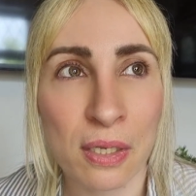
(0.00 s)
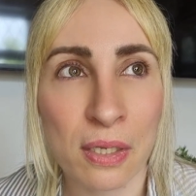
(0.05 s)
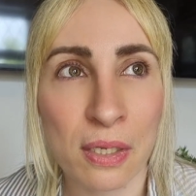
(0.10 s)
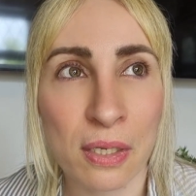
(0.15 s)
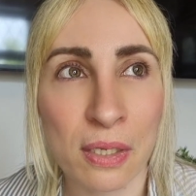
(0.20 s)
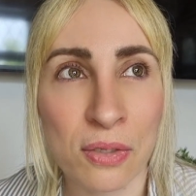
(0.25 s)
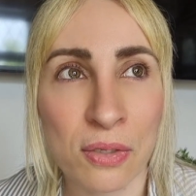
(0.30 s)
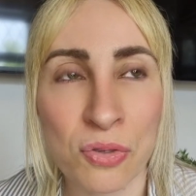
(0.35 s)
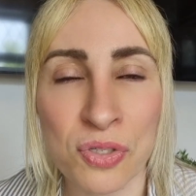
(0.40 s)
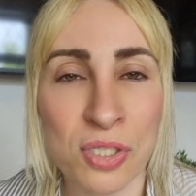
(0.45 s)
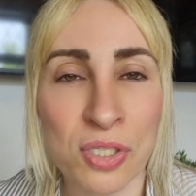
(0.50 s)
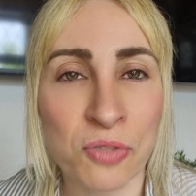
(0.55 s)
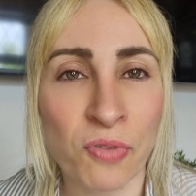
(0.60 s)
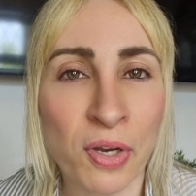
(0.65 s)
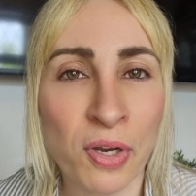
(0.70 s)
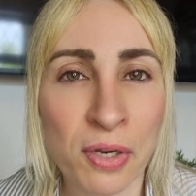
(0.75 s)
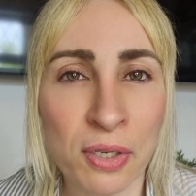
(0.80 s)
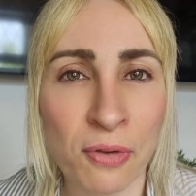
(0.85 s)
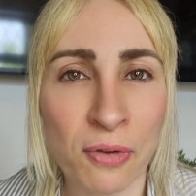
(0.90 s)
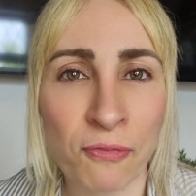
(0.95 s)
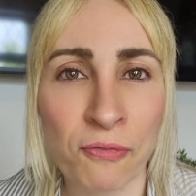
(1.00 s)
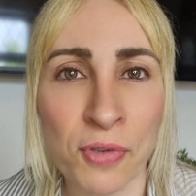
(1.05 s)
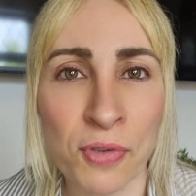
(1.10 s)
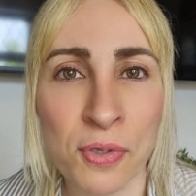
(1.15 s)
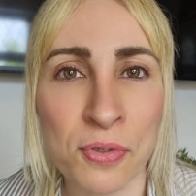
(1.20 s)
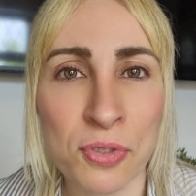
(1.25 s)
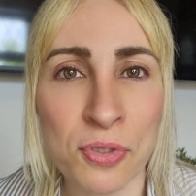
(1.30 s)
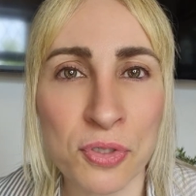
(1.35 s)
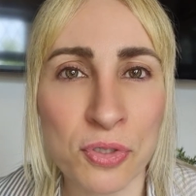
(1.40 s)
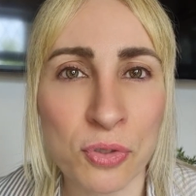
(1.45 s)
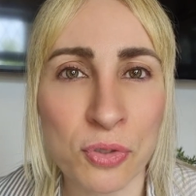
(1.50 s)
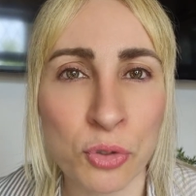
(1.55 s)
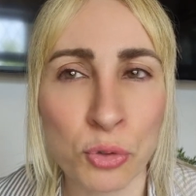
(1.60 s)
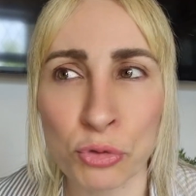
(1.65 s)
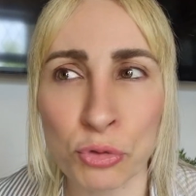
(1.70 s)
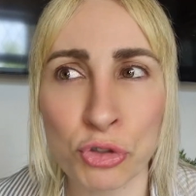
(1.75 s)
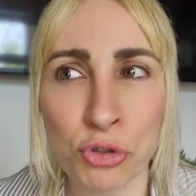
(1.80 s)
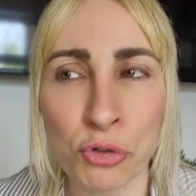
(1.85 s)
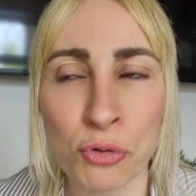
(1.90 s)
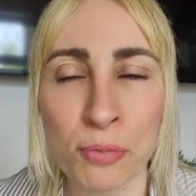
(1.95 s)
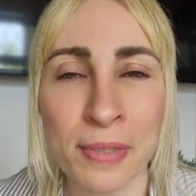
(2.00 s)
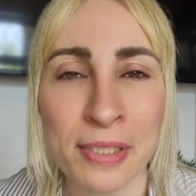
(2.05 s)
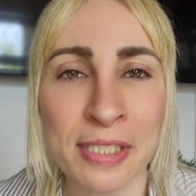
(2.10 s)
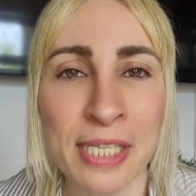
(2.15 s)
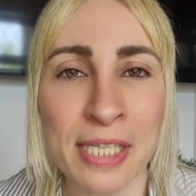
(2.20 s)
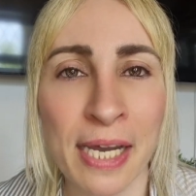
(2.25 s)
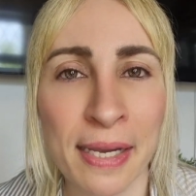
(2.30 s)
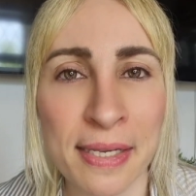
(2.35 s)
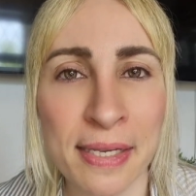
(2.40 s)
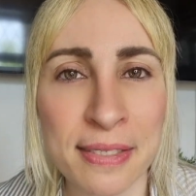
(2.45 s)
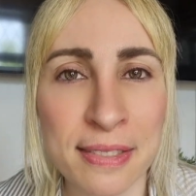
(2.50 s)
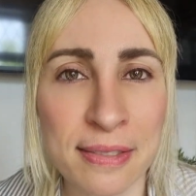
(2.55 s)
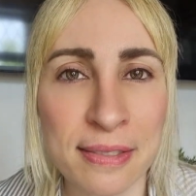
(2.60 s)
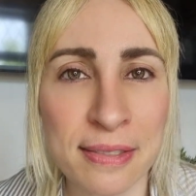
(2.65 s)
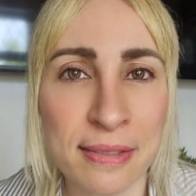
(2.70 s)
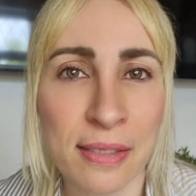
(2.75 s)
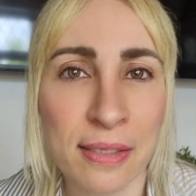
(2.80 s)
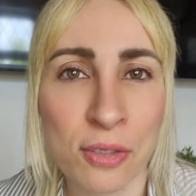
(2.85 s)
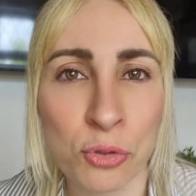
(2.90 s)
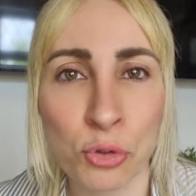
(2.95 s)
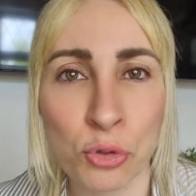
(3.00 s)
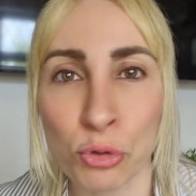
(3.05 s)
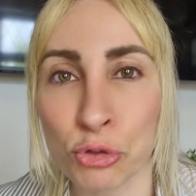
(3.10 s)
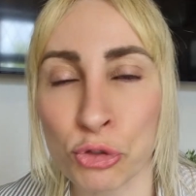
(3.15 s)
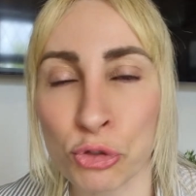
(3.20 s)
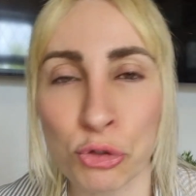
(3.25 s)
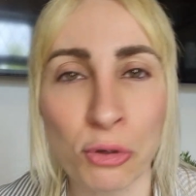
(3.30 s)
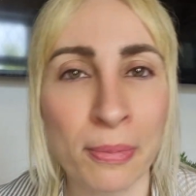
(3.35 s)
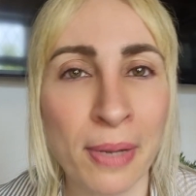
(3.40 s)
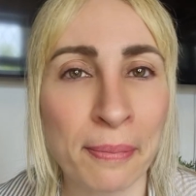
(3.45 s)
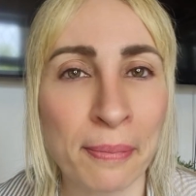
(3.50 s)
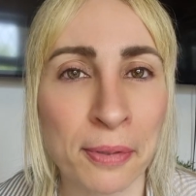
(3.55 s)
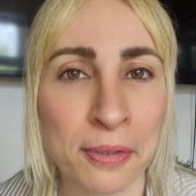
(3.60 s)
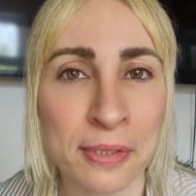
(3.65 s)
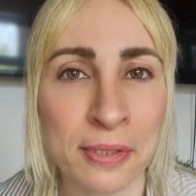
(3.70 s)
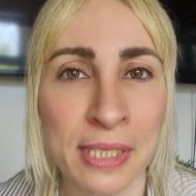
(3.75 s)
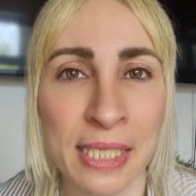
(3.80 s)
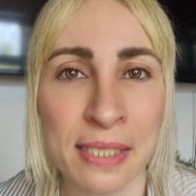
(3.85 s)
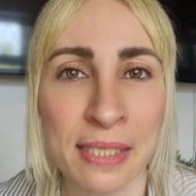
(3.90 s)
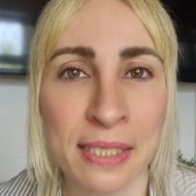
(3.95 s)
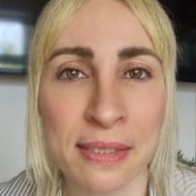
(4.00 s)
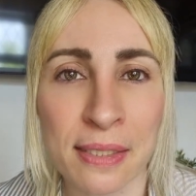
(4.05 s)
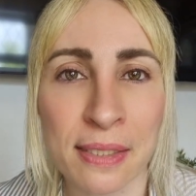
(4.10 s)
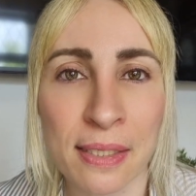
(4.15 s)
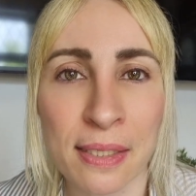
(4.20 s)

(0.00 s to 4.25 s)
you're just very confused. You're traumatized. You're trauma bonded.